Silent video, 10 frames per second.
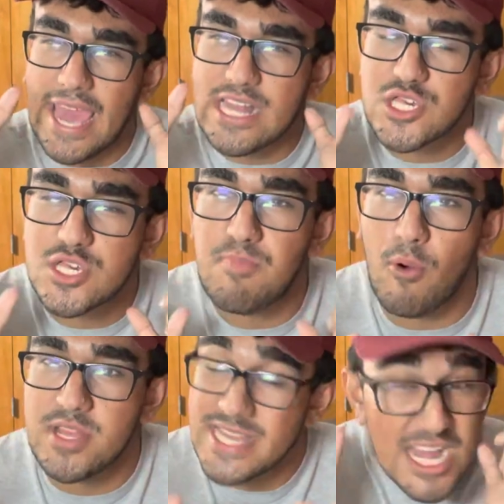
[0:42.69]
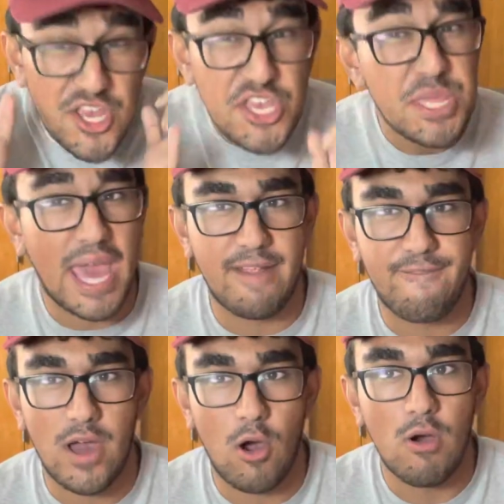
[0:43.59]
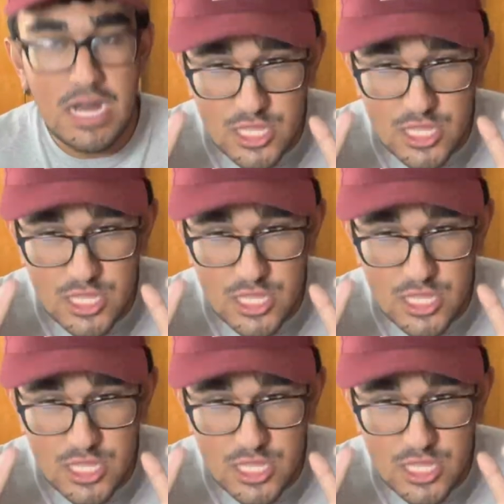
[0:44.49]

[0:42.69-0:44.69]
in sports. Not just in the NFL,